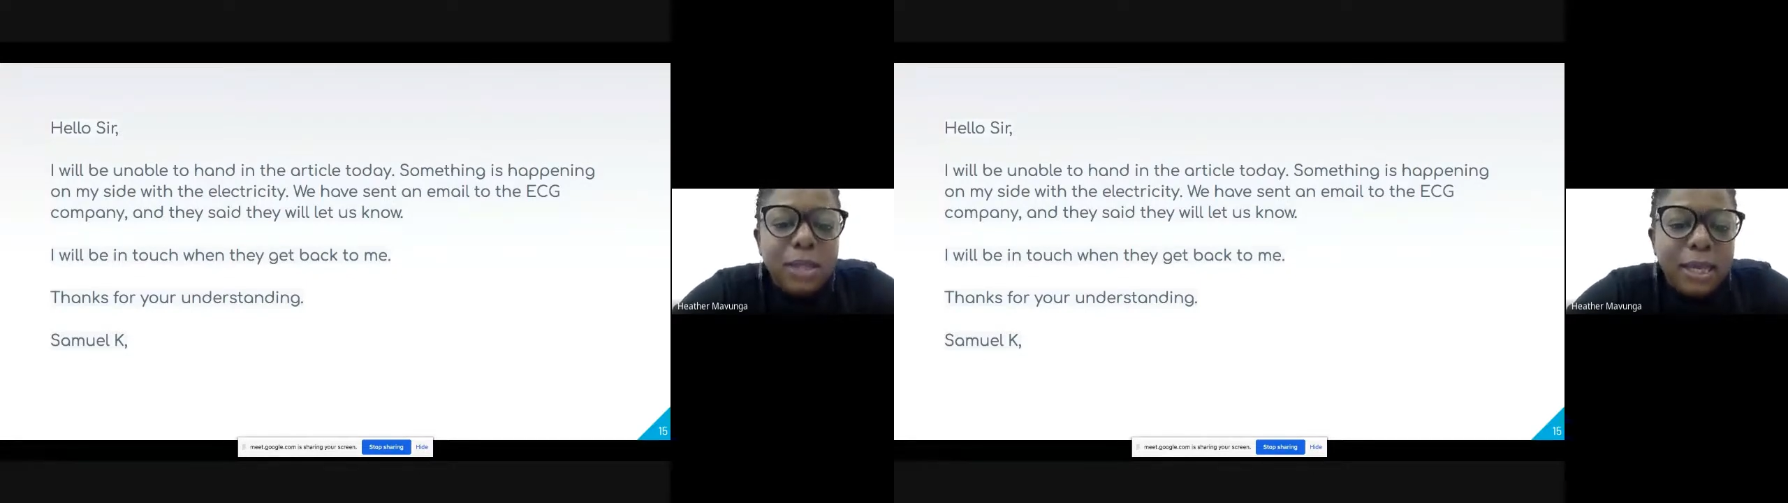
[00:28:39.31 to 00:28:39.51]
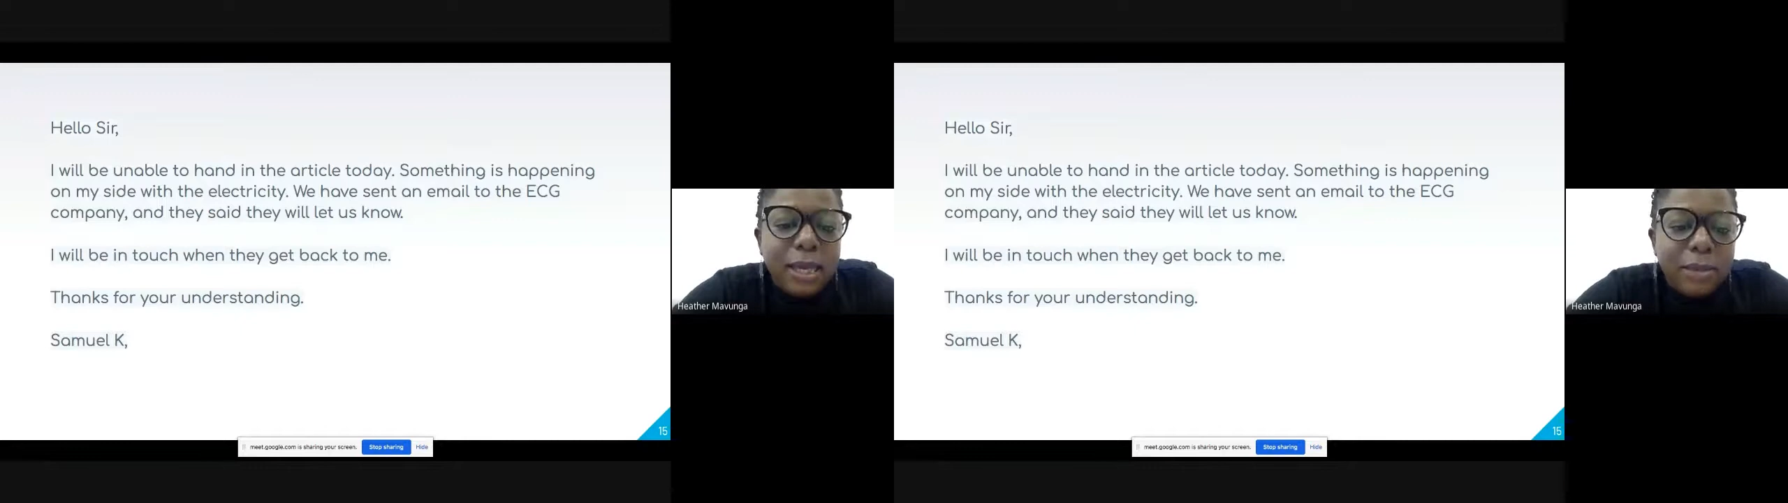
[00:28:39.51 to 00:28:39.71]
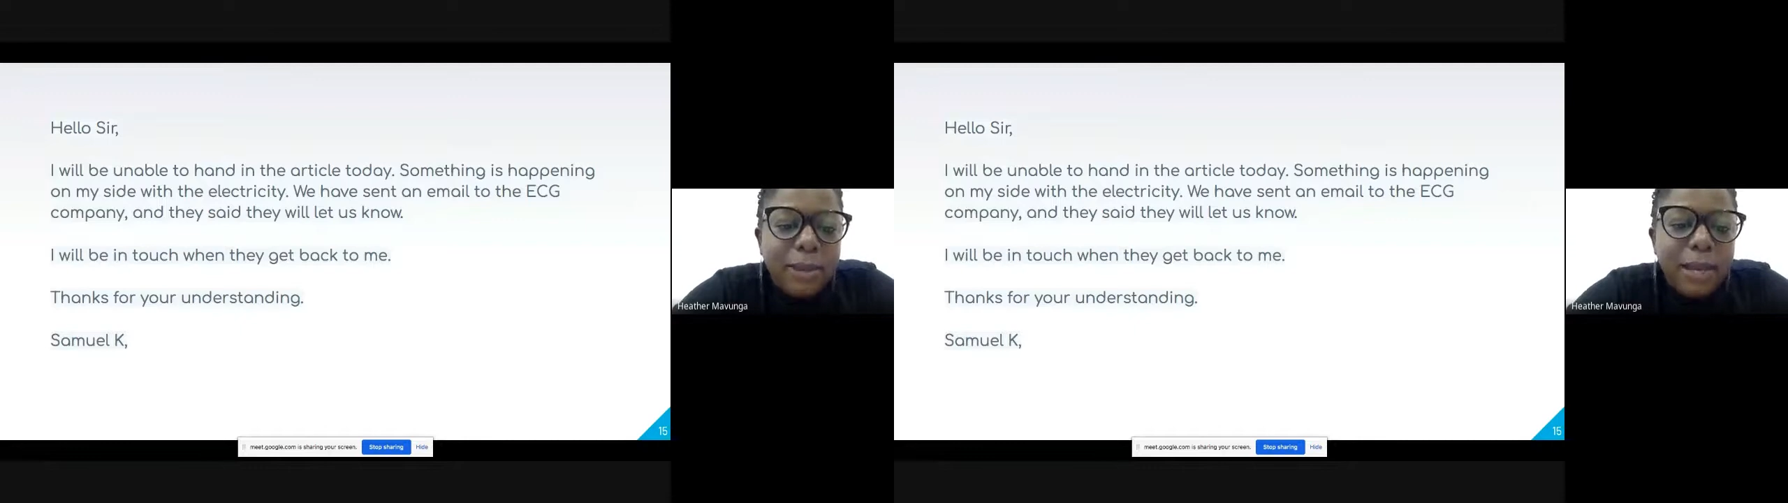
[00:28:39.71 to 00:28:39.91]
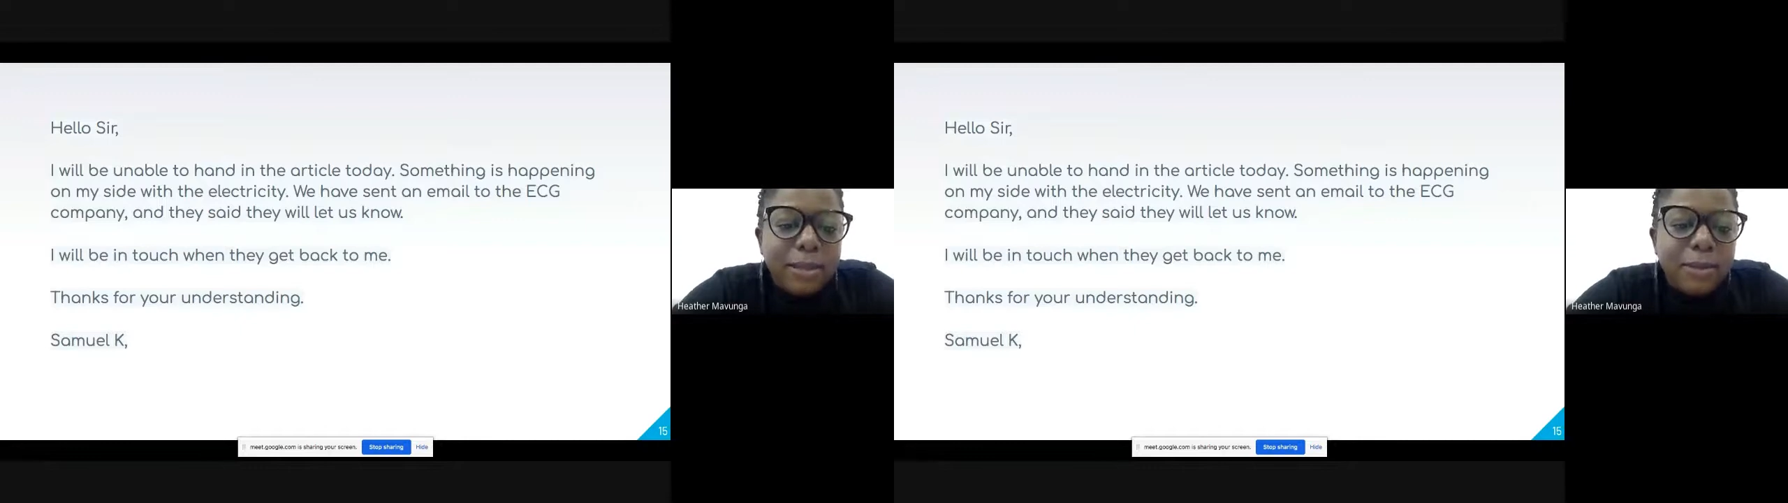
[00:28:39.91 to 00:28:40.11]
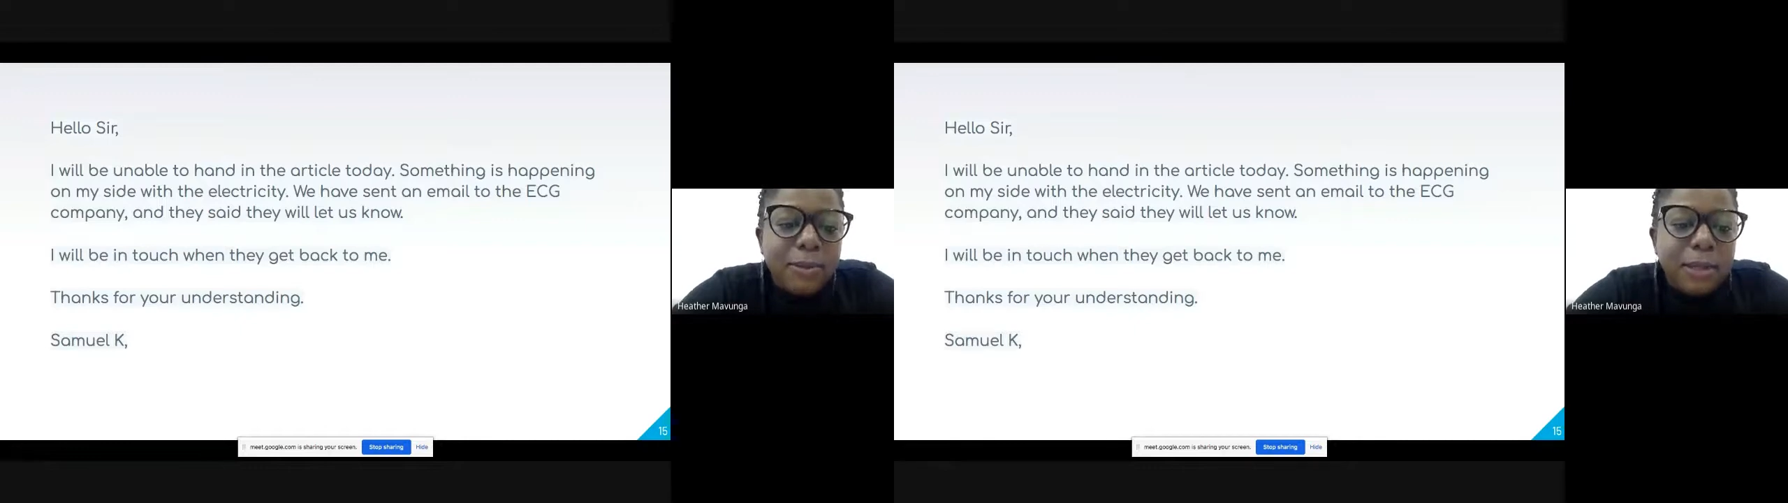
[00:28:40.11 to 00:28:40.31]
get back
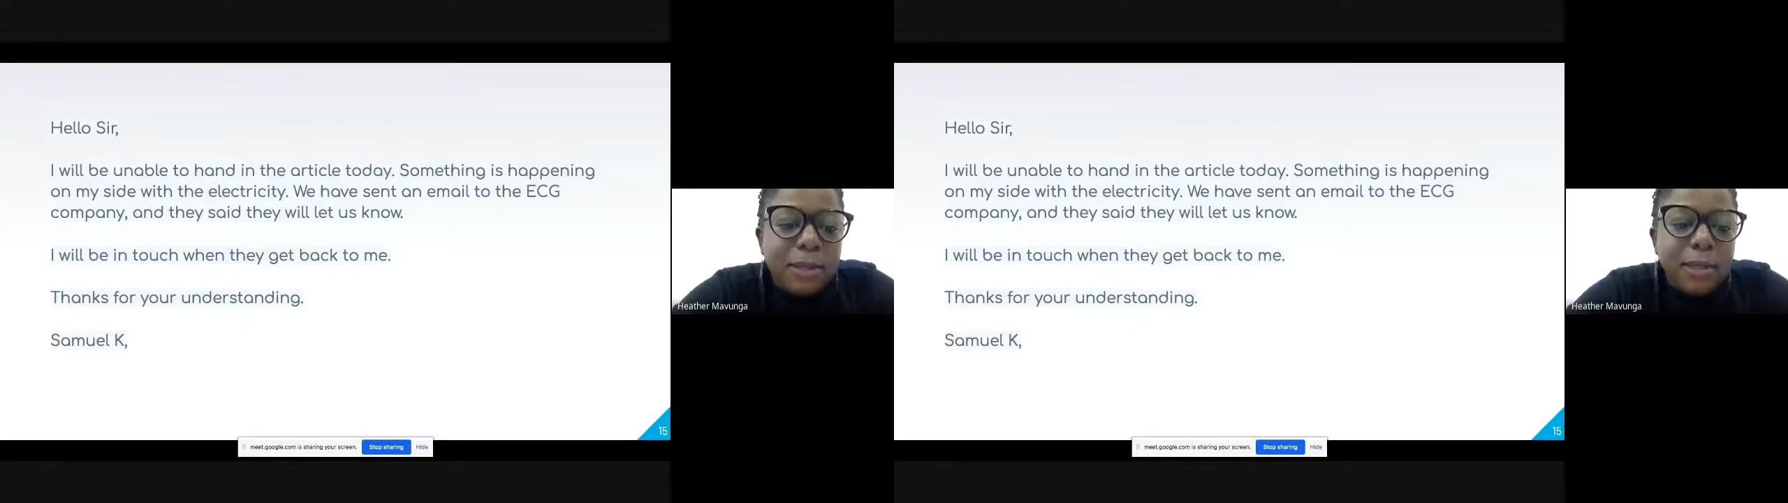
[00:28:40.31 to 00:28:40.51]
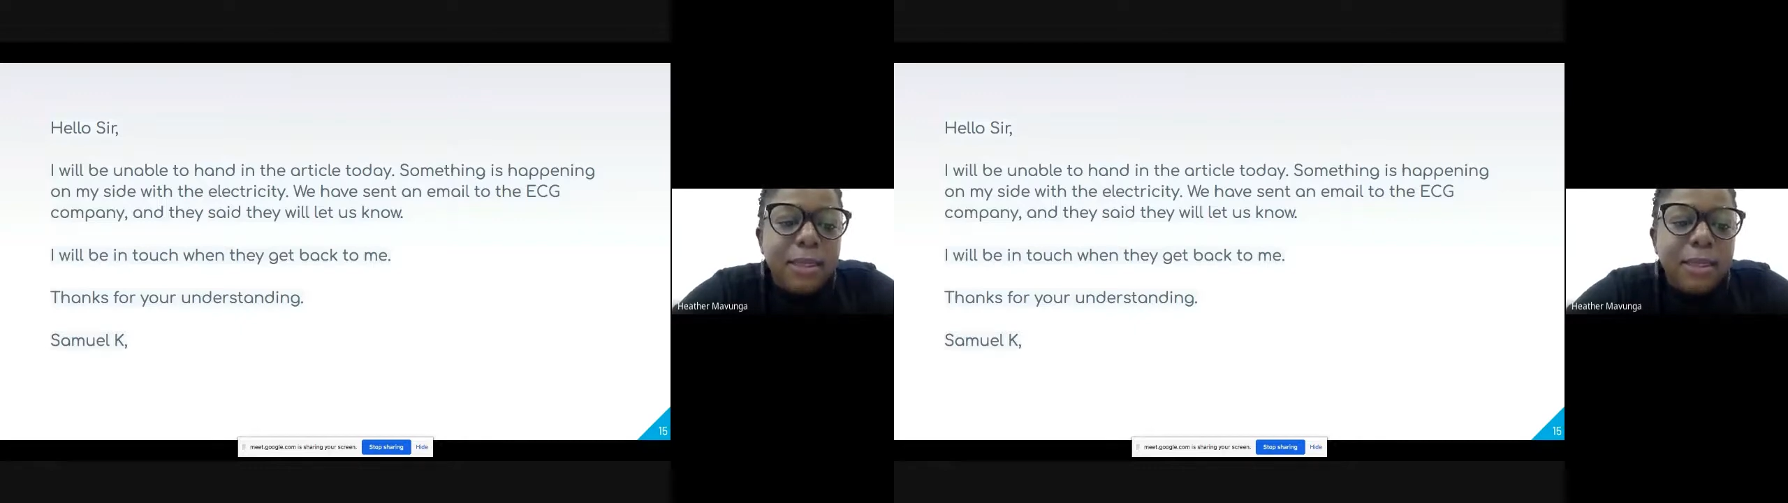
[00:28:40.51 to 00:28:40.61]
to me.